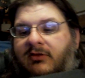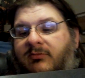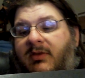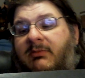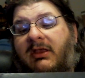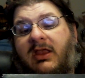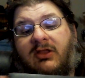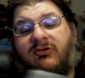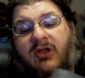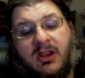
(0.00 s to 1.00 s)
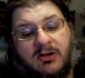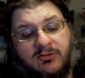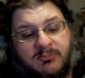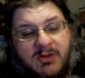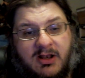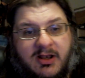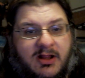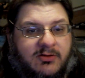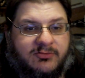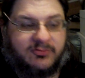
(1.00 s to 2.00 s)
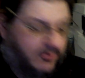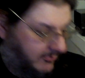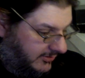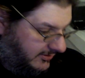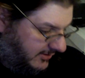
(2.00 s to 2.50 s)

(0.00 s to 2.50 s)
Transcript: maybe a keychain or some kind of necklace or something like